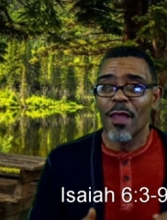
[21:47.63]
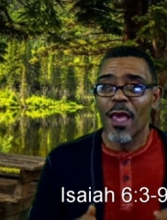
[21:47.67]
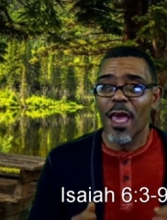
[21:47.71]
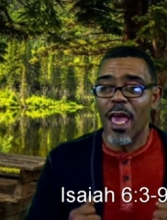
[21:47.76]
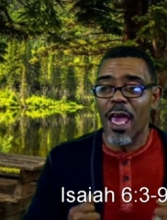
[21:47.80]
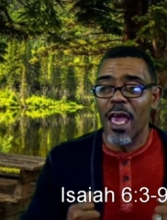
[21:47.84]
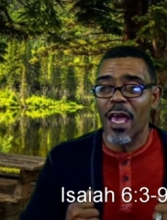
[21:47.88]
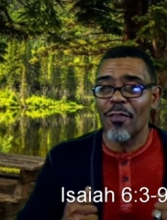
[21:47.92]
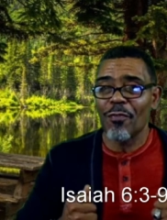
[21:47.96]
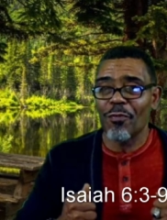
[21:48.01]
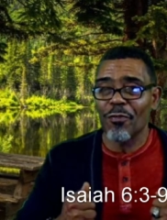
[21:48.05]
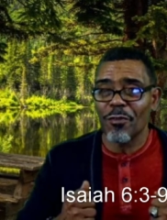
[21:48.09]

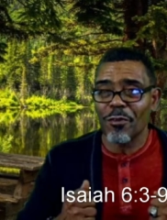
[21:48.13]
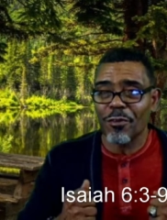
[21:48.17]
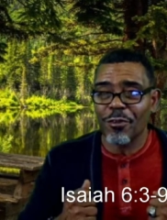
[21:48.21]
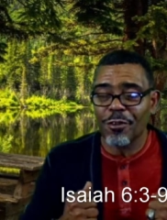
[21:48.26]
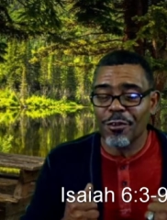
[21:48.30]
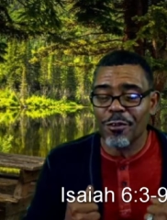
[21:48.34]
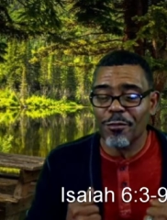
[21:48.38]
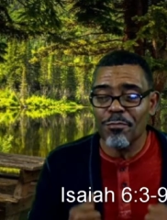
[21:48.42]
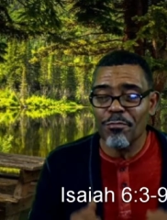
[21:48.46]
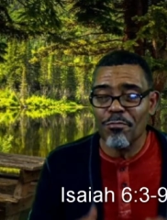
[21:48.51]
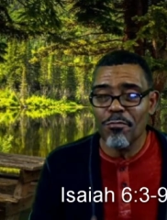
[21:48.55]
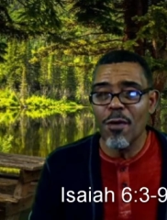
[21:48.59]
and
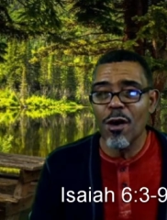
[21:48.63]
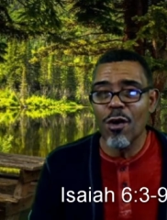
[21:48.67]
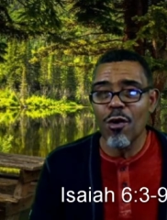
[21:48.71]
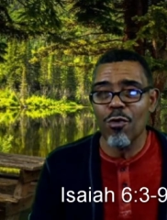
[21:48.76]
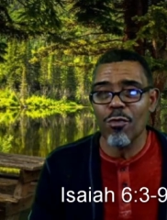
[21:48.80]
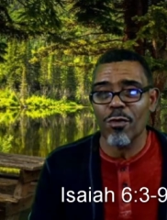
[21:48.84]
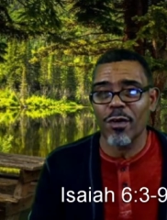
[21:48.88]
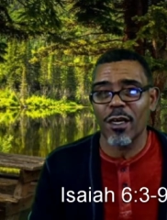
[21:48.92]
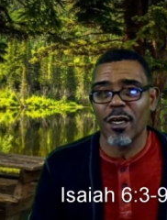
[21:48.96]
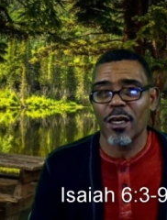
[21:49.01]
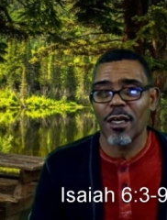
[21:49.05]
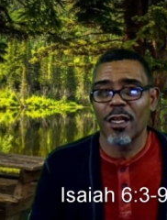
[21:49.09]

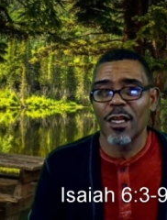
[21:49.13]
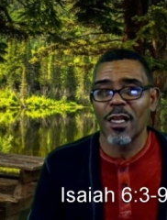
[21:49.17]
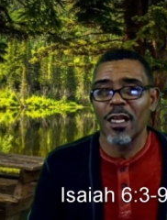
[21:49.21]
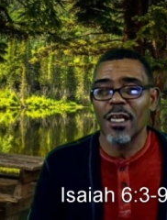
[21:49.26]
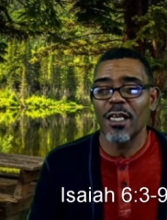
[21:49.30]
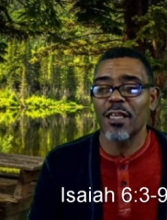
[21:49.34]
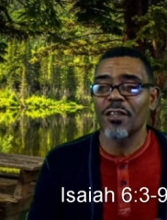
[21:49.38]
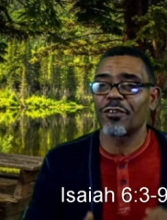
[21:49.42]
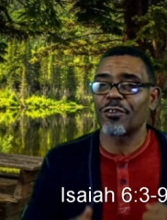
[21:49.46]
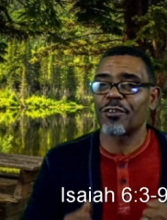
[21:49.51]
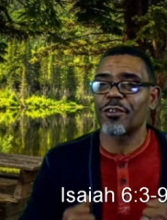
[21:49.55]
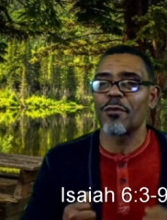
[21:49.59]
smoke
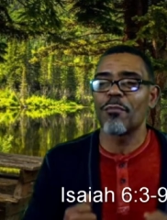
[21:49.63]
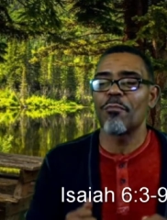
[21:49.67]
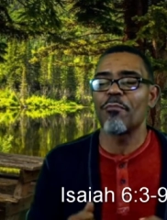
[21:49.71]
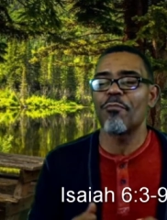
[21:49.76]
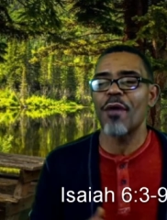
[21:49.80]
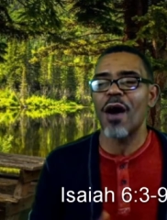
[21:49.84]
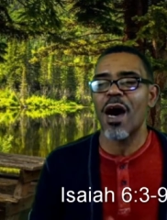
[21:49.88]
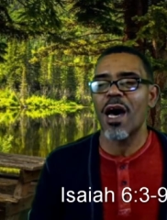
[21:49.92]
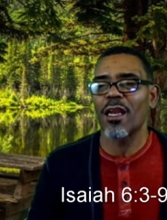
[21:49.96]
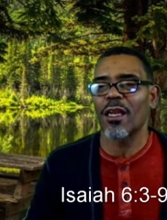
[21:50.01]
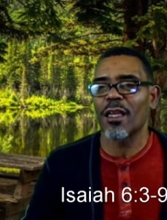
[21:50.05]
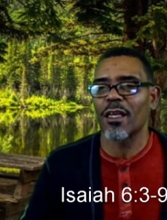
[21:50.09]
is
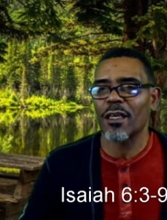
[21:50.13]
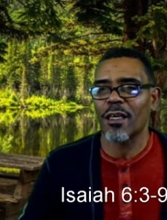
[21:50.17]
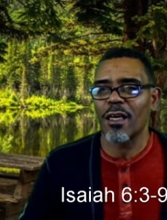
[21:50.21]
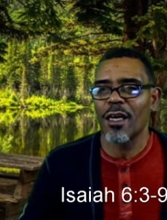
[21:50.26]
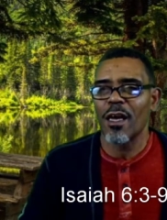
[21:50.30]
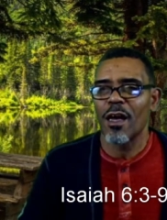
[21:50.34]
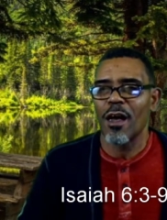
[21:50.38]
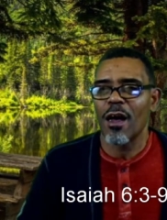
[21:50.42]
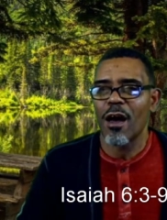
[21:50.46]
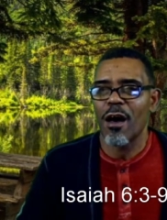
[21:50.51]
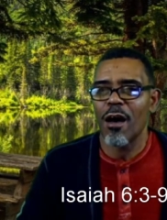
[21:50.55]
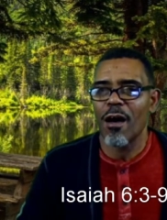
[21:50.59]
symbolic
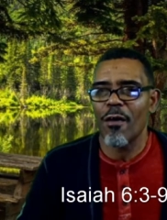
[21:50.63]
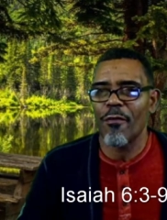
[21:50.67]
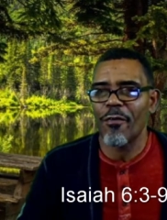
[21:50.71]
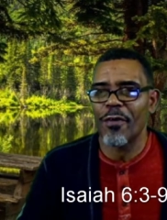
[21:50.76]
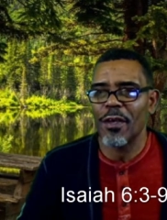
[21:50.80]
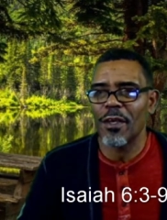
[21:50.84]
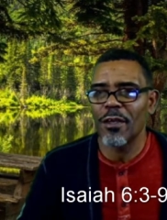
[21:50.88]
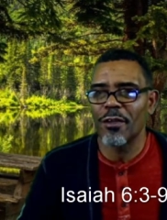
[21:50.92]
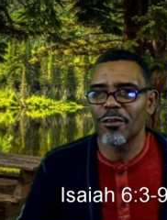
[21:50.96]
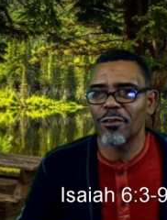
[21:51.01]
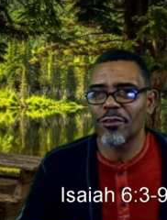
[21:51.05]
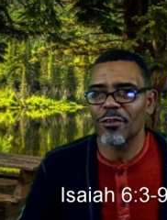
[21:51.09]
of
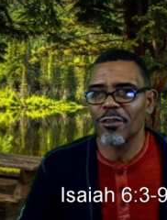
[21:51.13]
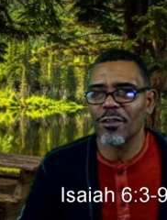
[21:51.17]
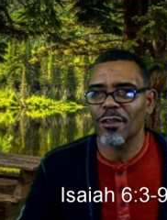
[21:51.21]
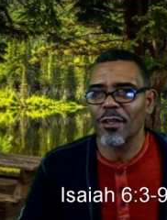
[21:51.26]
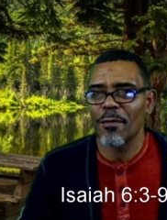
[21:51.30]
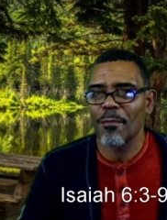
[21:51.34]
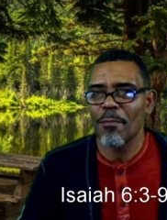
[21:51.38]
his